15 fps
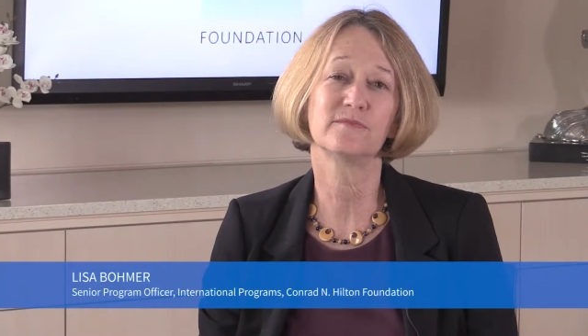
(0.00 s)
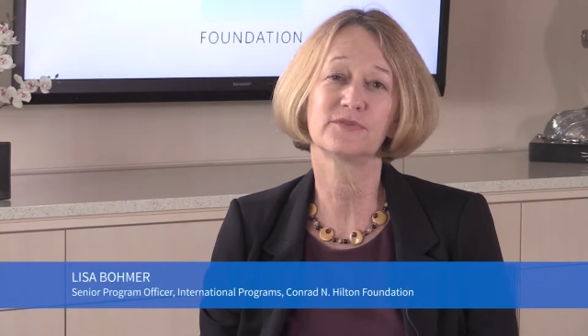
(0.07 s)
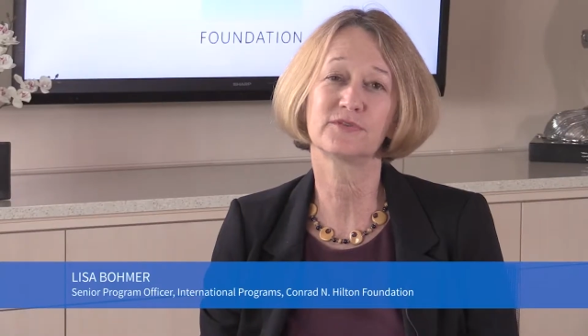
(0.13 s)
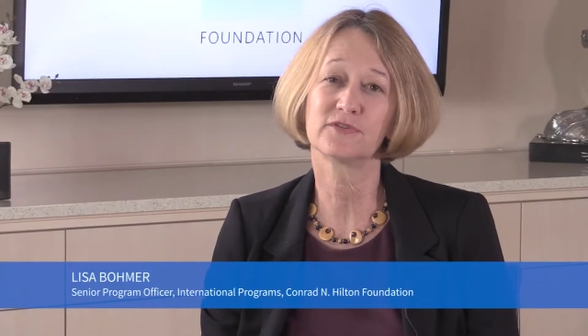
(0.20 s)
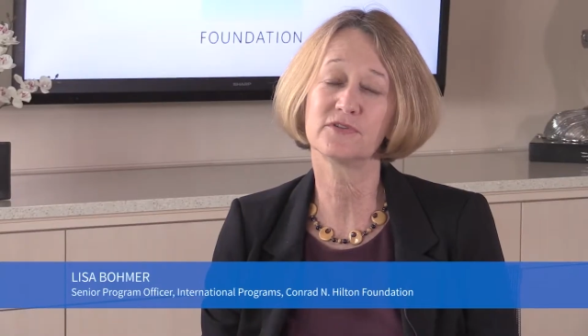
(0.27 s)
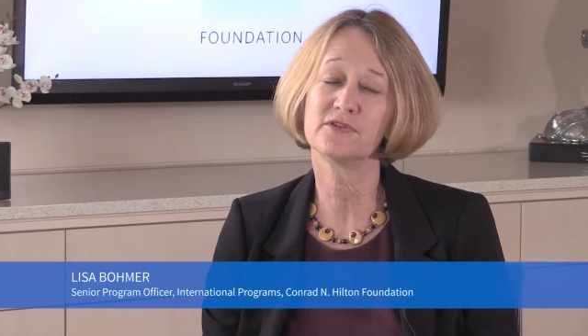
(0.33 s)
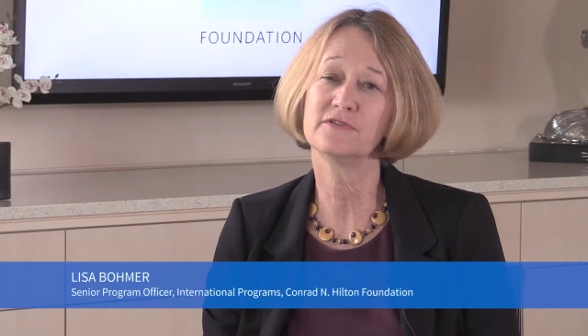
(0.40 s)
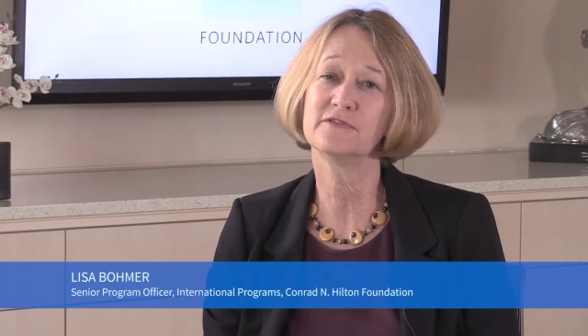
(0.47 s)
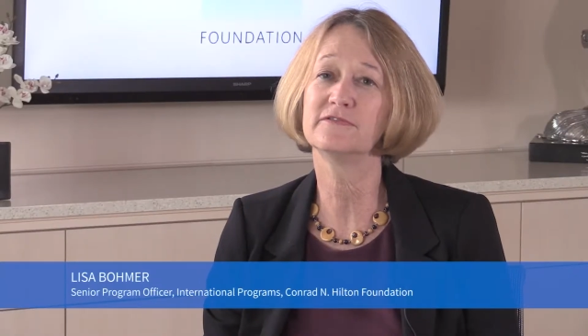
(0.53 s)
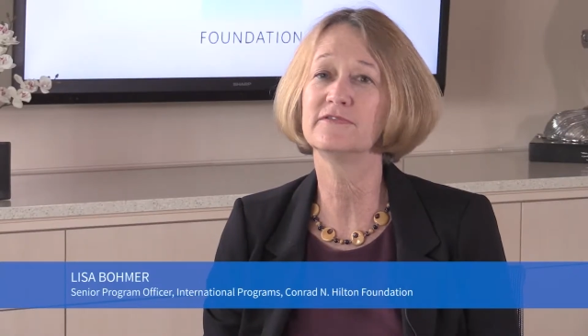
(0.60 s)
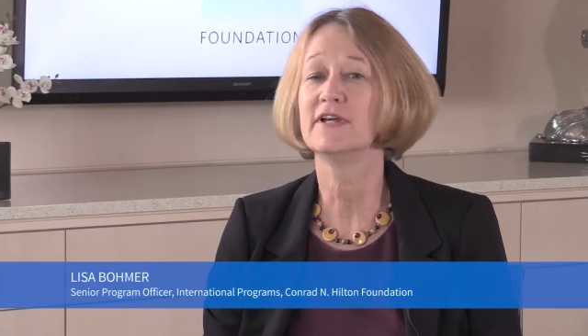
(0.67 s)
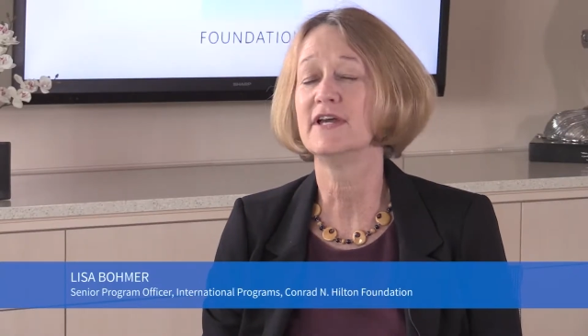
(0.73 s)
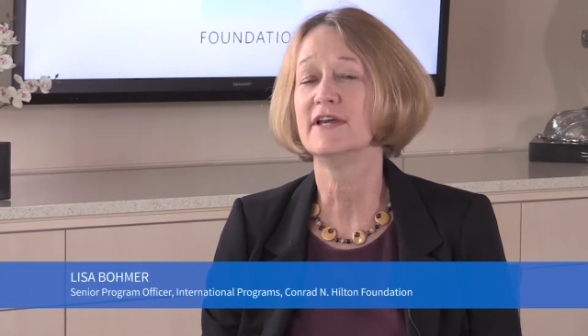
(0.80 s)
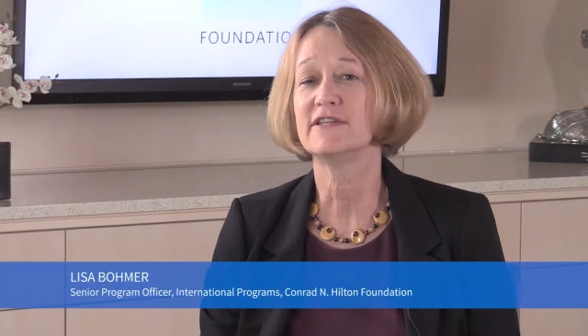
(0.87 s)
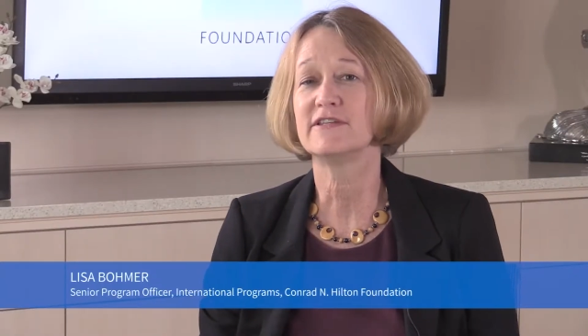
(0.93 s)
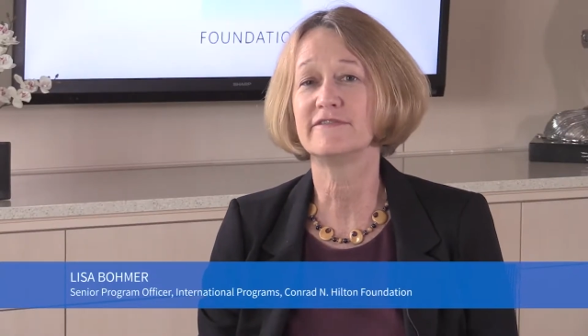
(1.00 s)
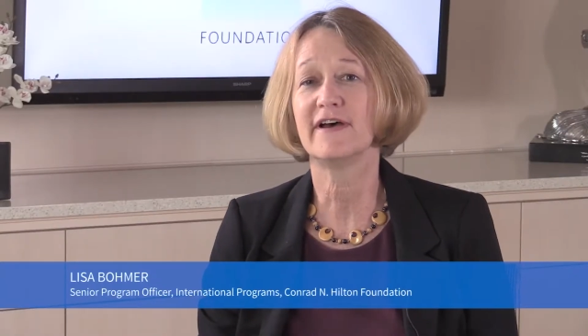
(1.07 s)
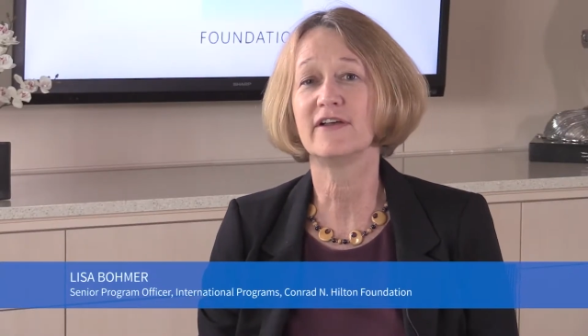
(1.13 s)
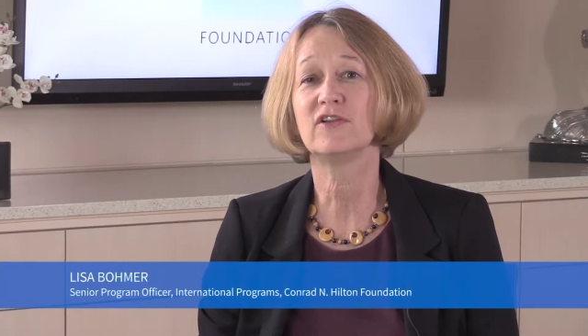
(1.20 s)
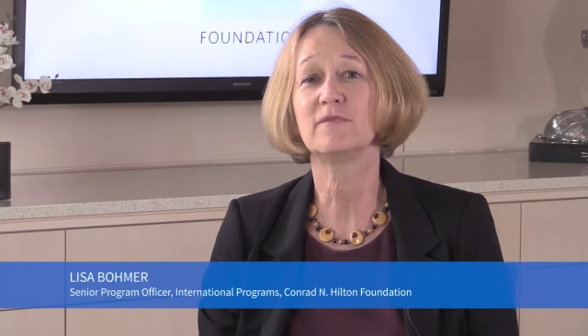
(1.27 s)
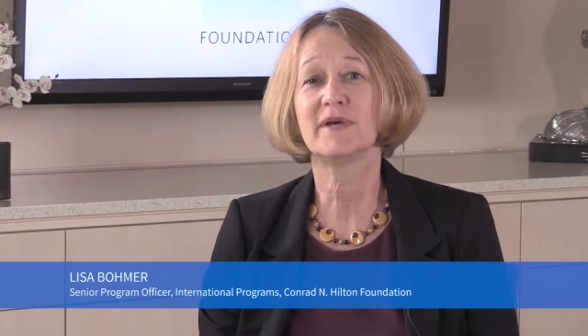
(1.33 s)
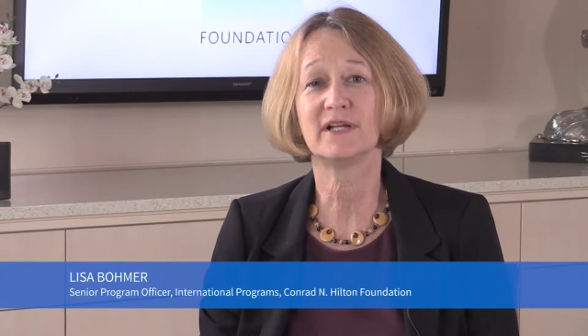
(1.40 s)
improve
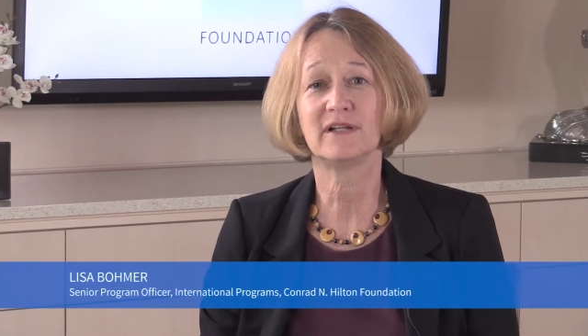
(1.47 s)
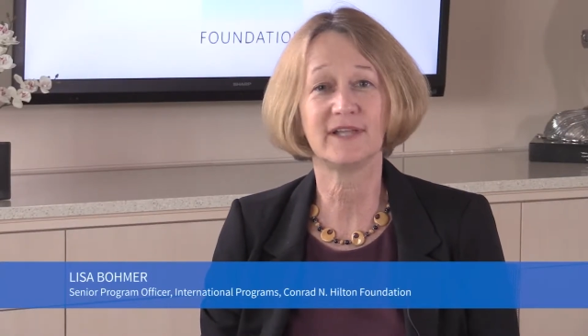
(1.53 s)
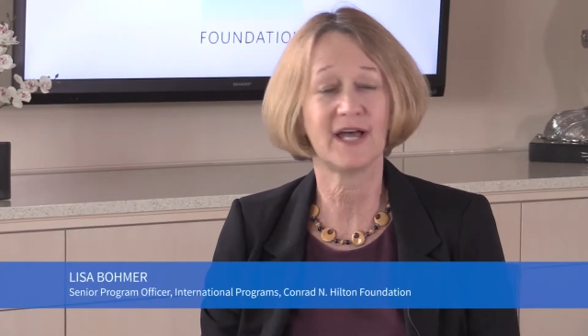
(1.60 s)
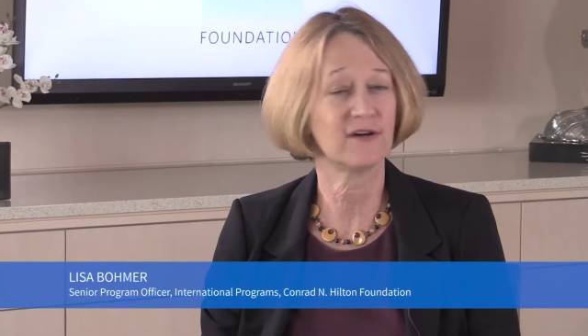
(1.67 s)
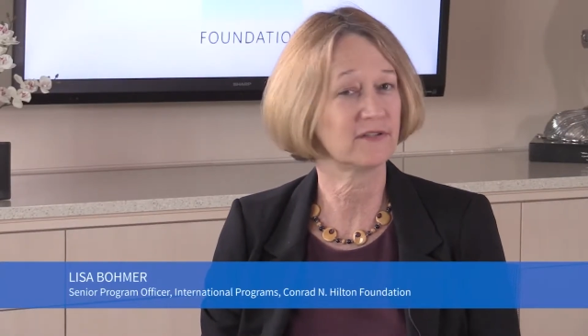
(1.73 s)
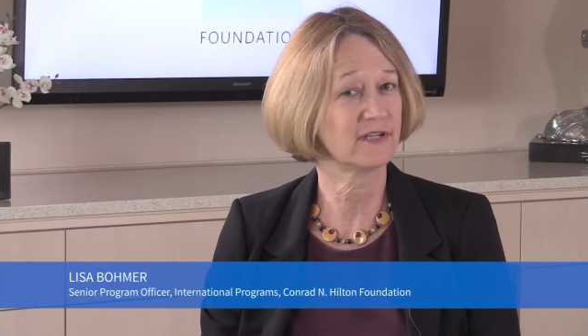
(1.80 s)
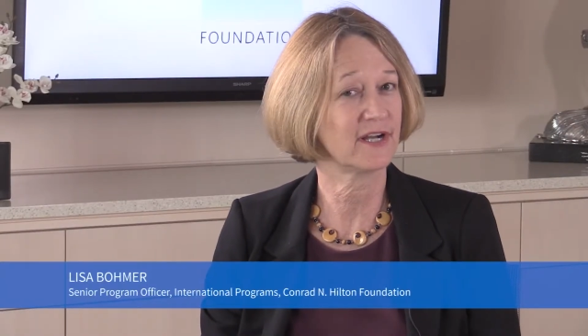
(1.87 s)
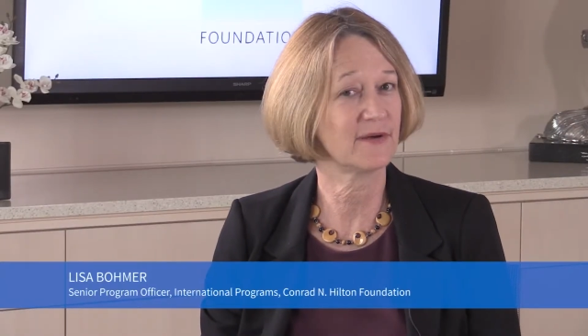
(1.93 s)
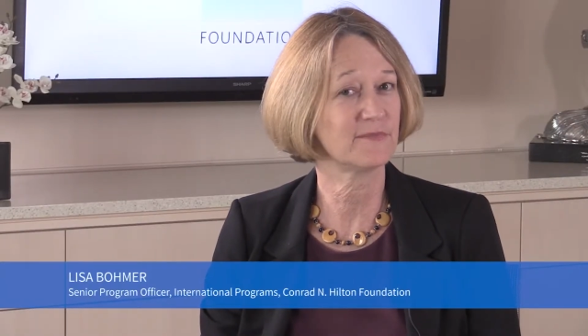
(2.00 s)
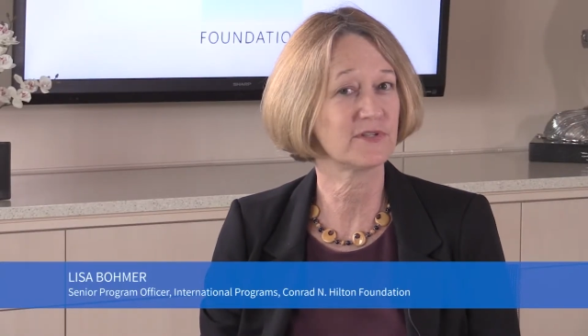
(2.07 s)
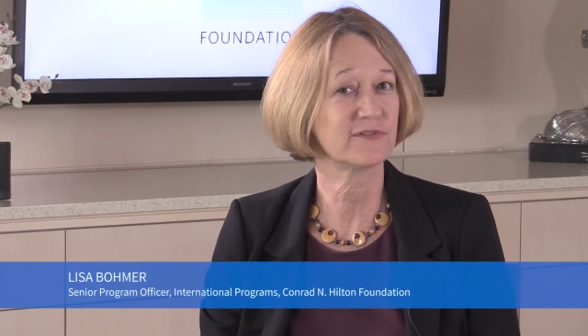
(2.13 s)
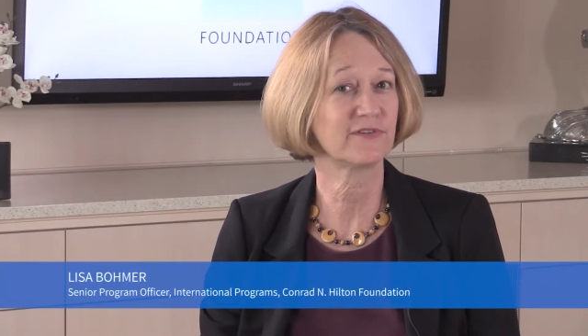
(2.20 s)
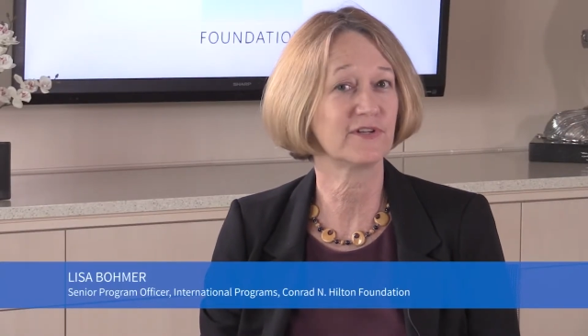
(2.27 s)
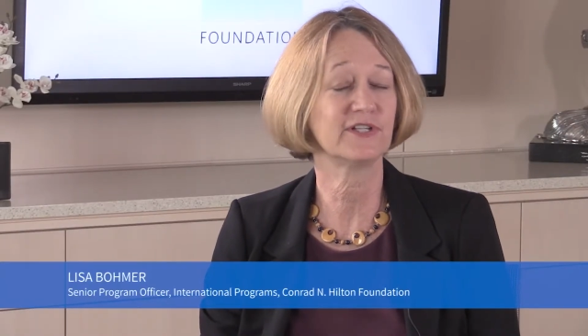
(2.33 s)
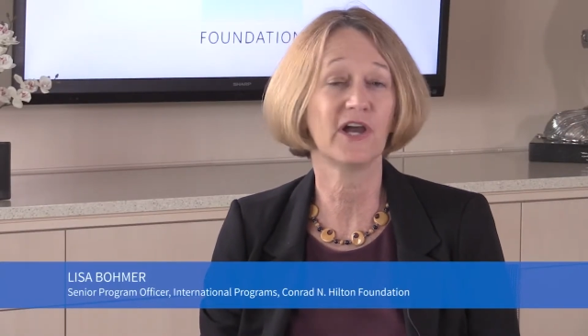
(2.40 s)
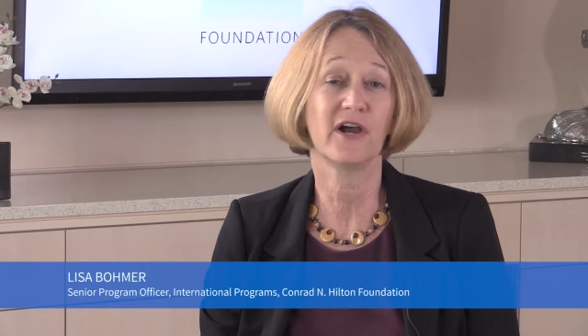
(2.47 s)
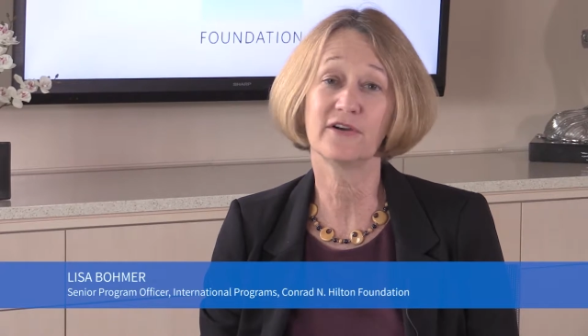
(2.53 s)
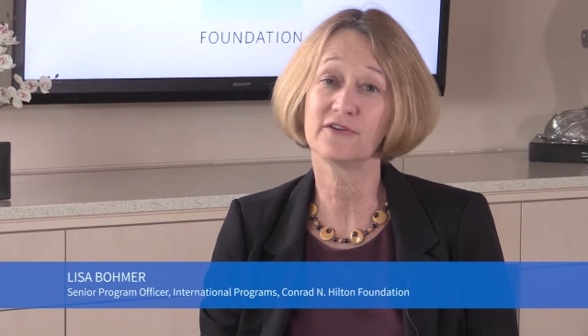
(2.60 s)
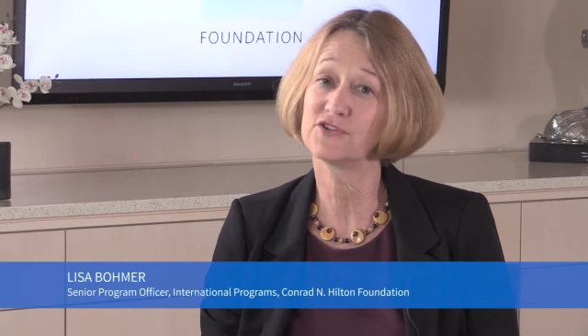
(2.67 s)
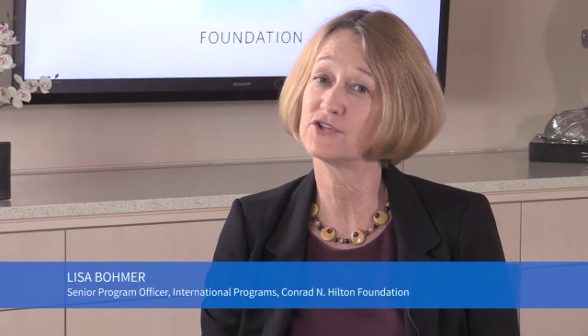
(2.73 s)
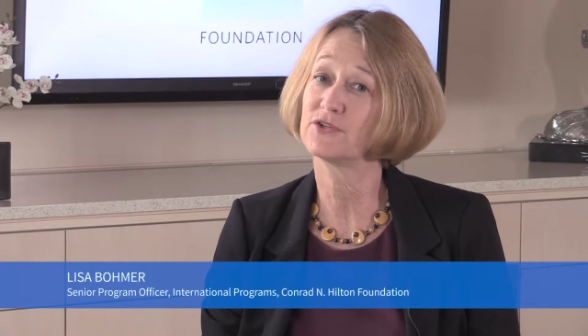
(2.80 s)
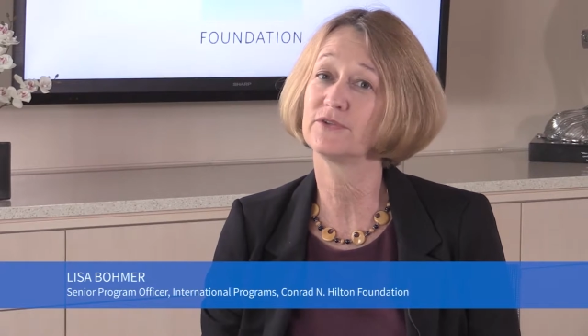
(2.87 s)
developmental outcomes for
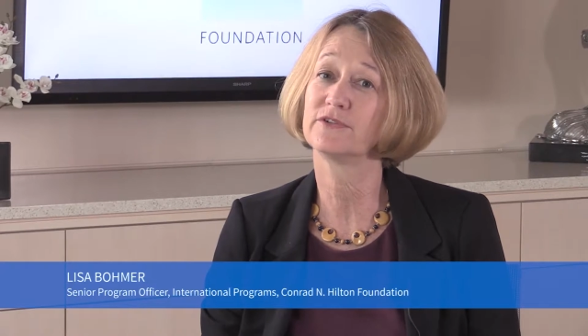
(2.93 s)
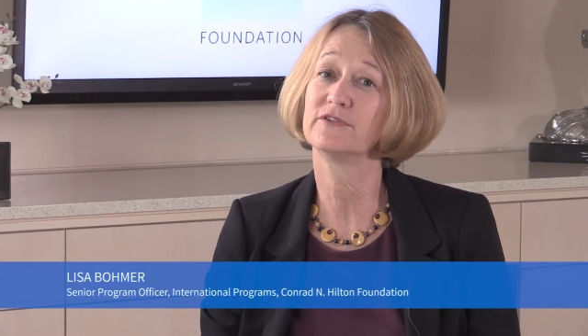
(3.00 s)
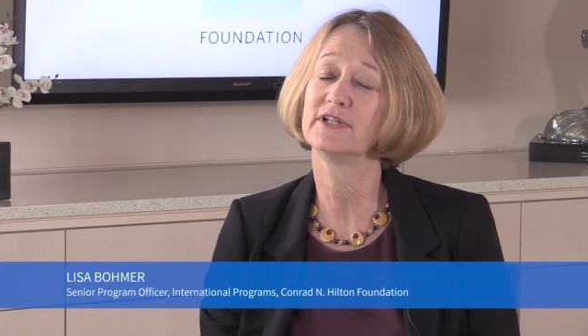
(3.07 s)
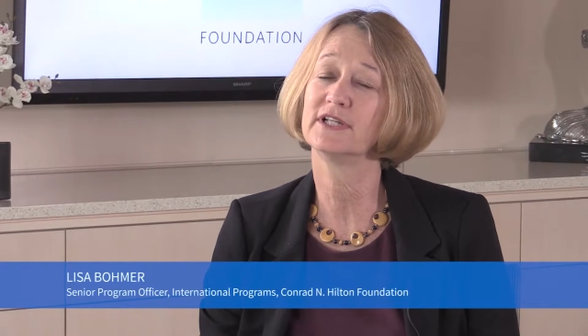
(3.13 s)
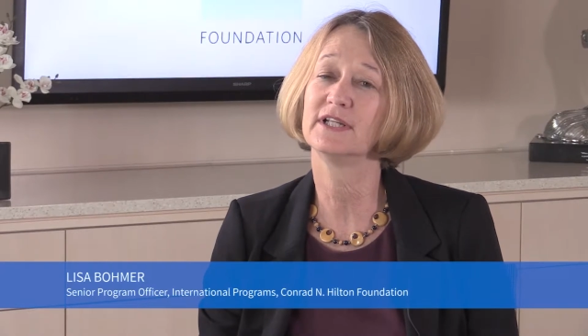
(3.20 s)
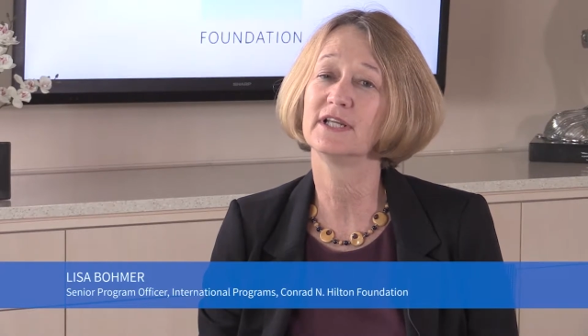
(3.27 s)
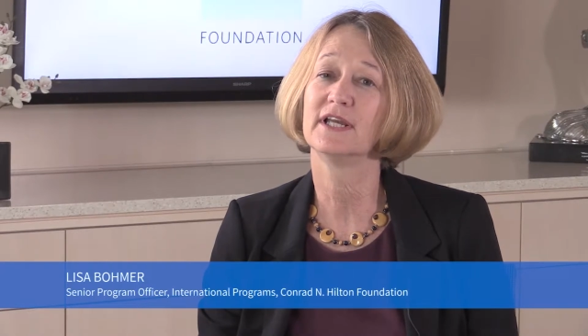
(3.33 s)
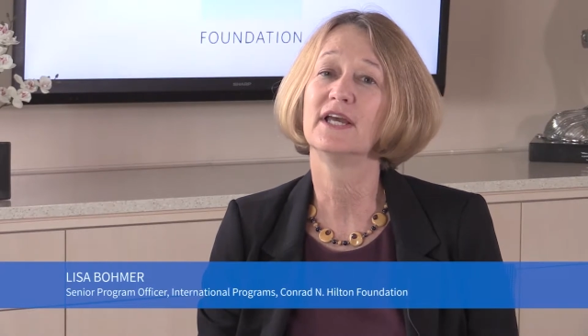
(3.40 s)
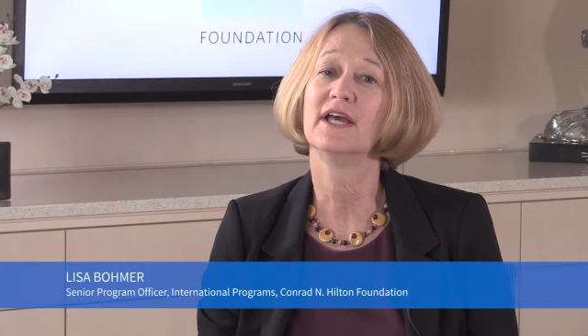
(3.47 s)
young children